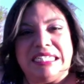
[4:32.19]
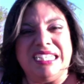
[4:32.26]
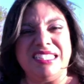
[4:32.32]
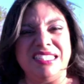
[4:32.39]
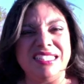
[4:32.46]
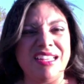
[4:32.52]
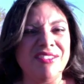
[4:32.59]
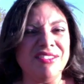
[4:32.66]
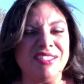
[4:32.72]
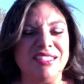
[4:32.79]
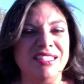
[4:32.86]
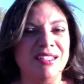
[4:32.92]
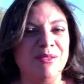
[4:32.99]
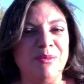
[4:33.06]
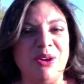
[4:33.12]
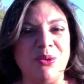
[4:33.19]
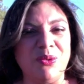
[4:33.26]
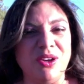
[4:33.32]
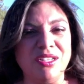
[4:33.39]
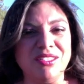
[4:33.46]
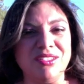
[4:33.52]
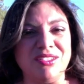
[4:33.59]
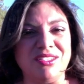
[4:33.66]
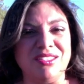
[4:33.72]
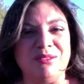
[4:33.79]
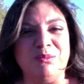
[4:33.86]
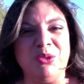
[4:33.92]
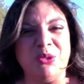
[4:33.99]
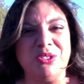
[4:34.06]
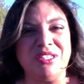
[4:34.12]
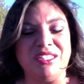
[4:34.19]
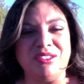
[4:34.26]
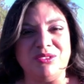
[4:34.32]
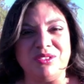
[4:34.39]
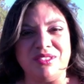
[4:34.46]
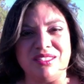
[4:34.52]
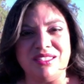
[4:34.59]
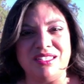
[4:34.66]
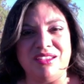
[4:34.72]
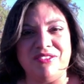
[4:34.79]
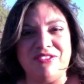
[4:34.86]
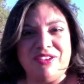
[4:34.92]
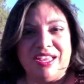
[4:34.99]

I just have this thing about rock stars and motorcycles and stuff.